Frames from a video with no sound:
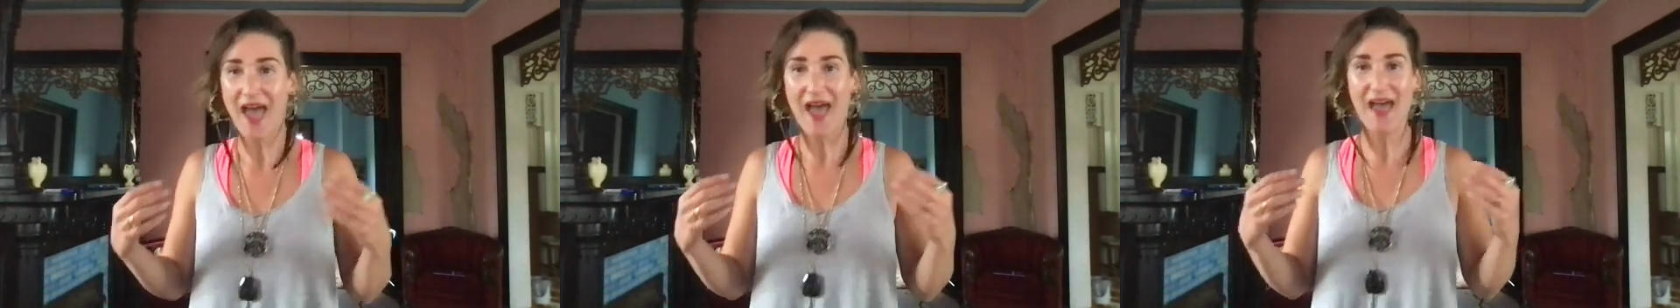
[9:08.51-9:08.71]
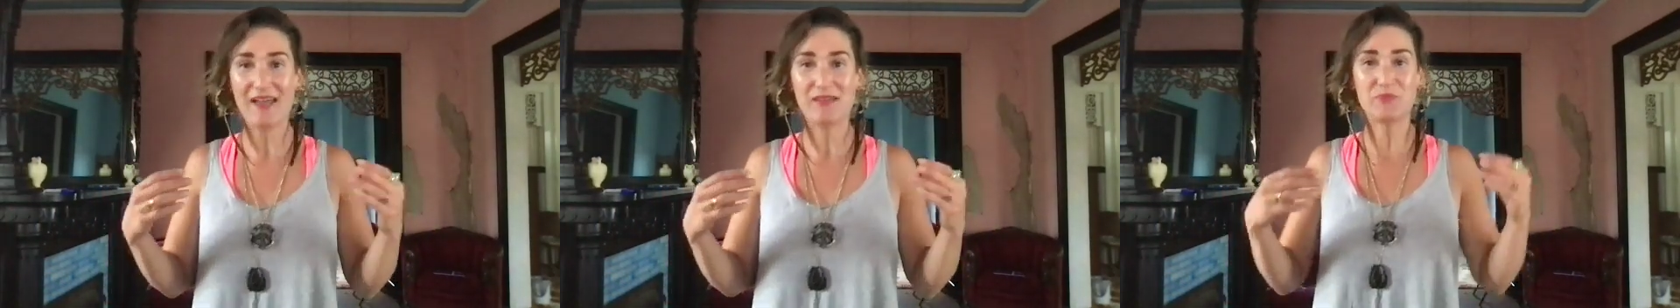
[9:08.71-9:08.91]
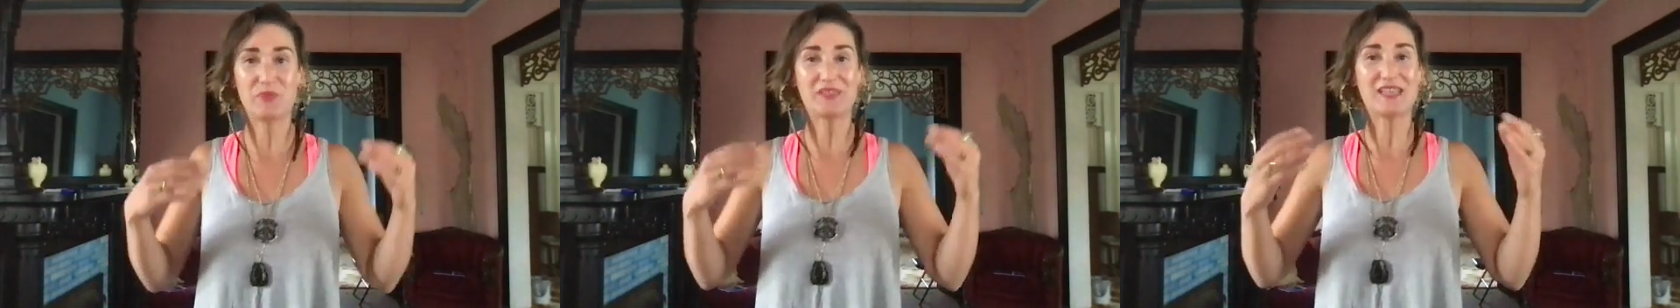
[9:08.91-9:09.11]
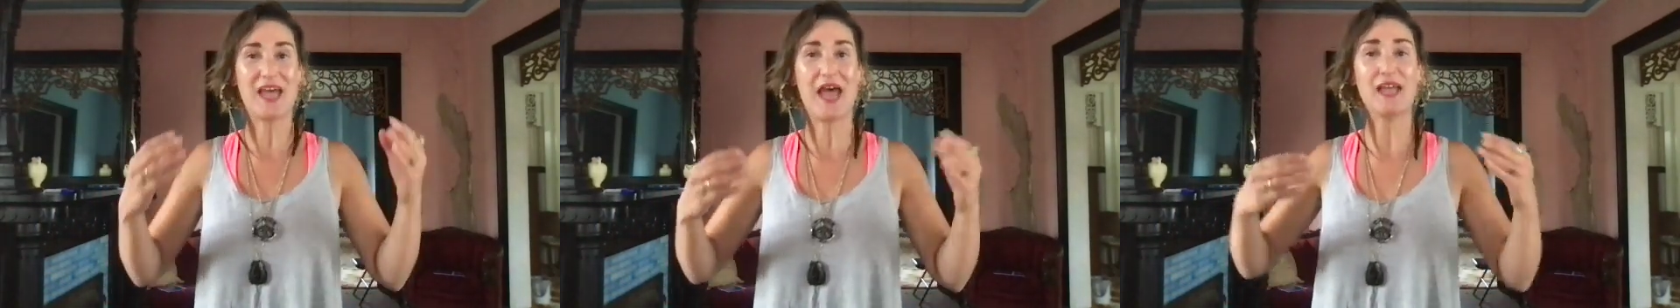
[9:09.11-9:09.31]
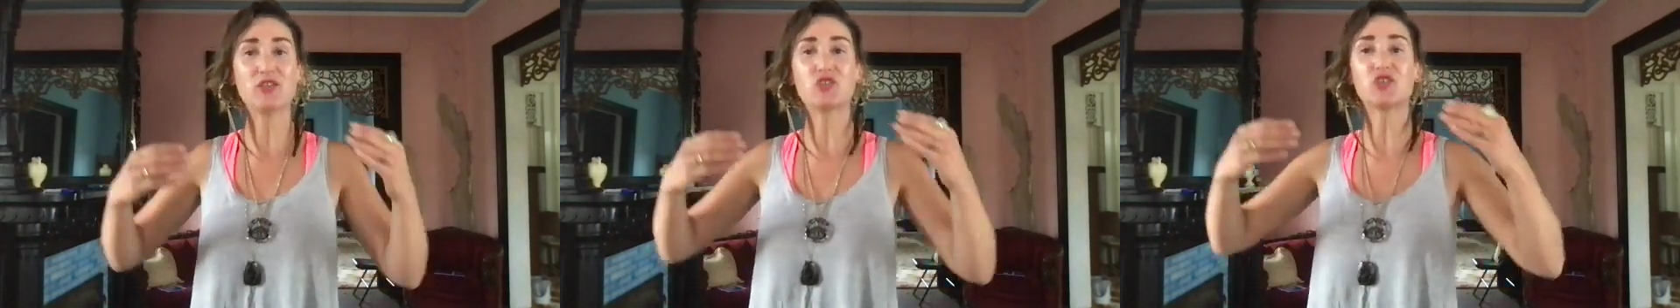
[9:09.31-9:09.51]
and
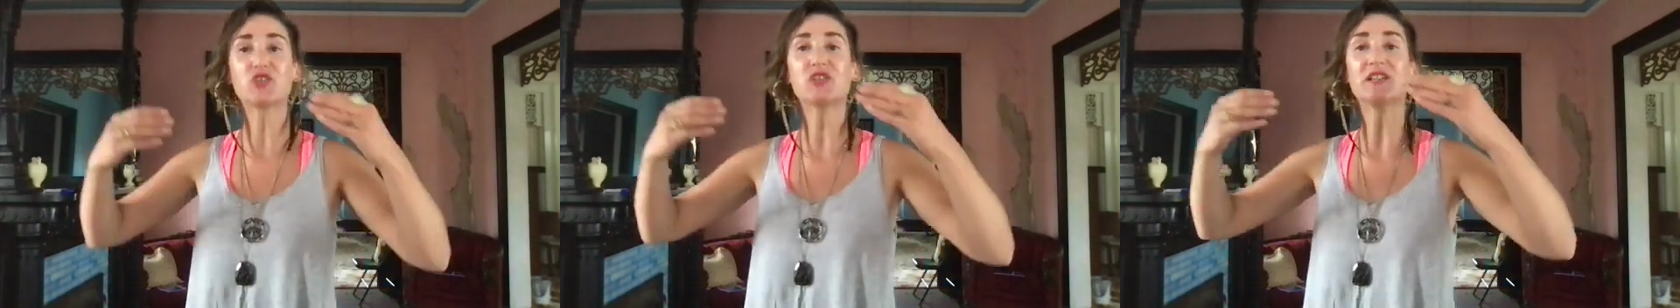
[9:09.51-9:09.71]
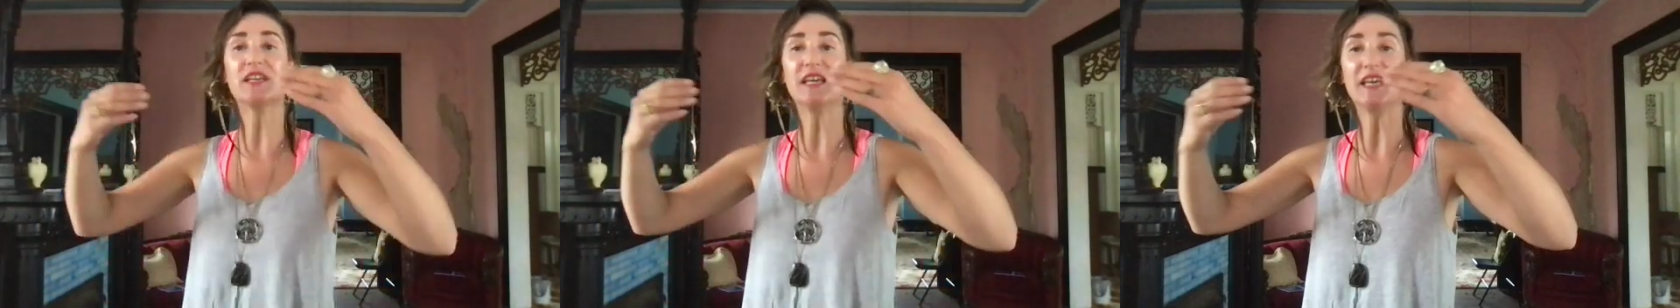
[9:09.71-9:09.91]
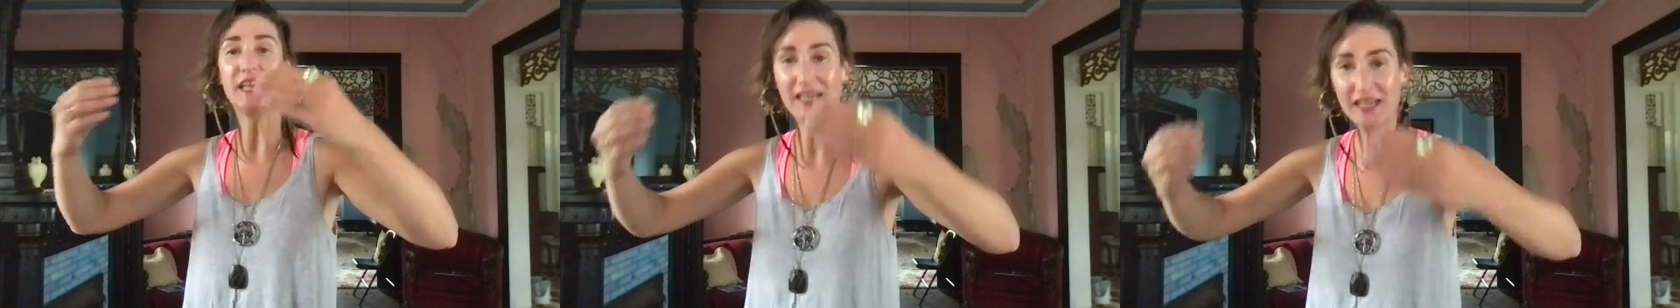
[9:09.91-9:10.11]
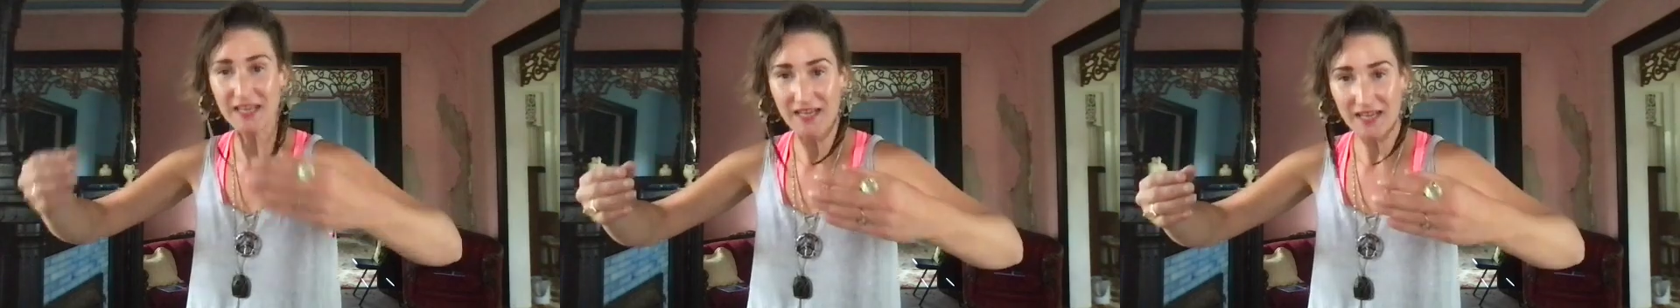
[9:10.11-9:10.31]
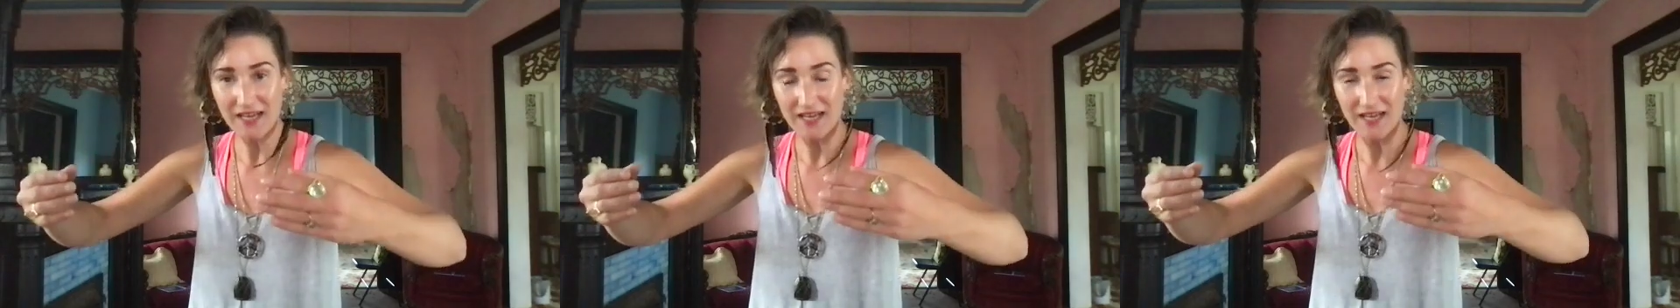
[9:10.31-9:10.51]
potentially,
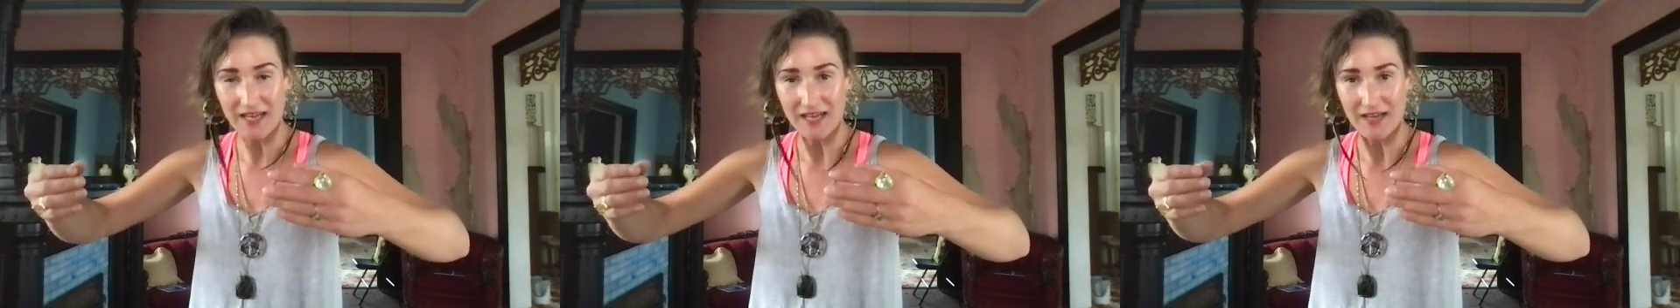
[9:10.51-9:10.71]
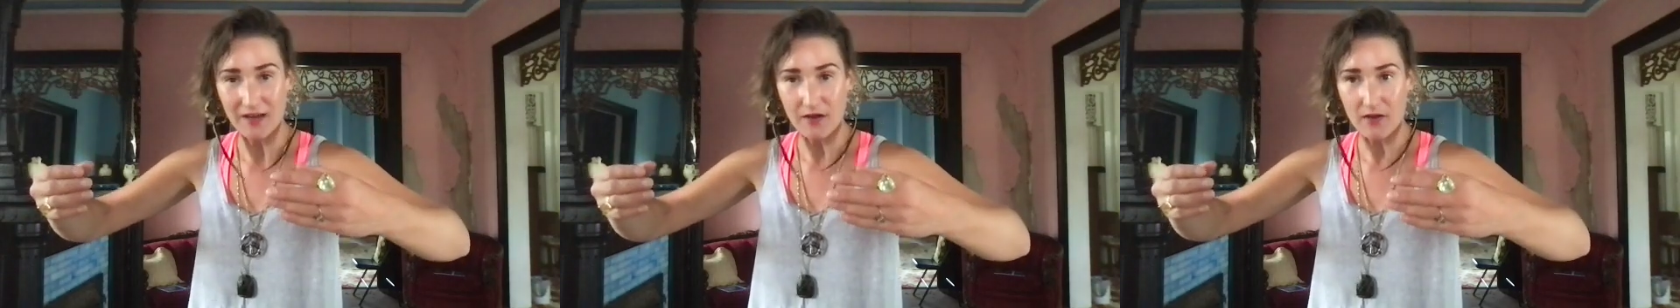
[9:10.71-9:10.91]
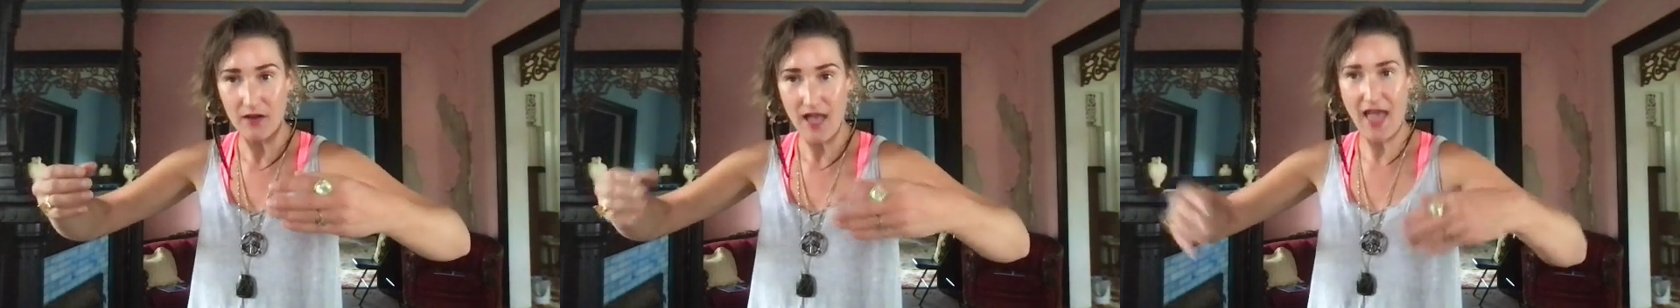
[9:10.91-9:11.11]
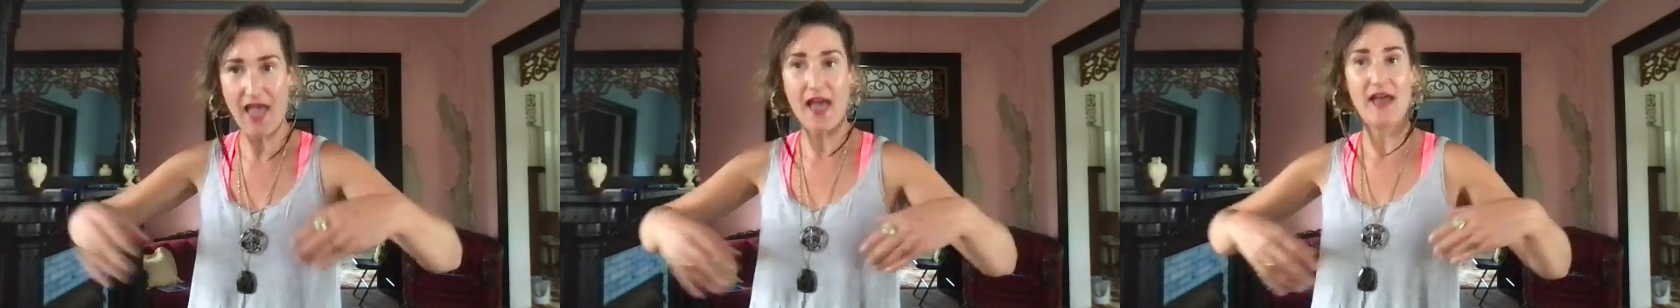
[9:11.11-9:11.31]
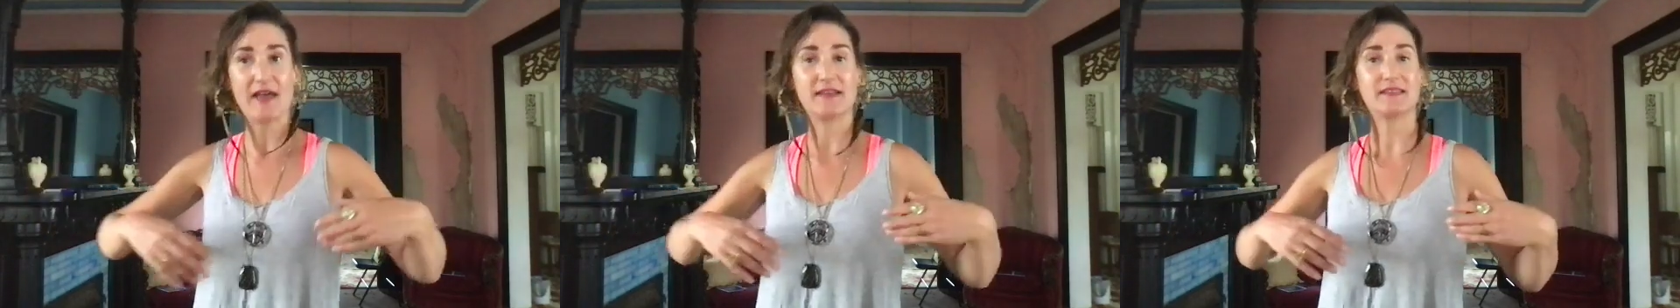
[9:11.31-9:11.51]

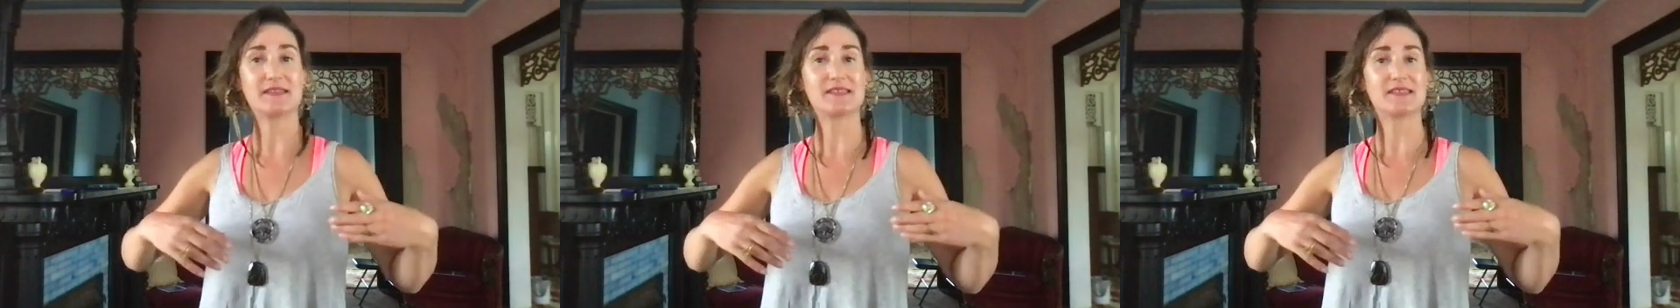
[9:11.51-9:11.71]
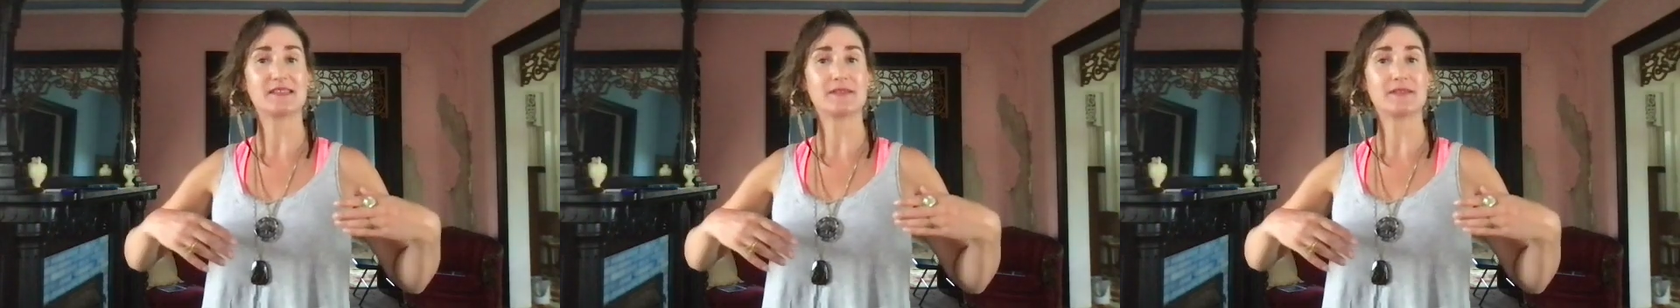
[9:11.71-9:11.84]
and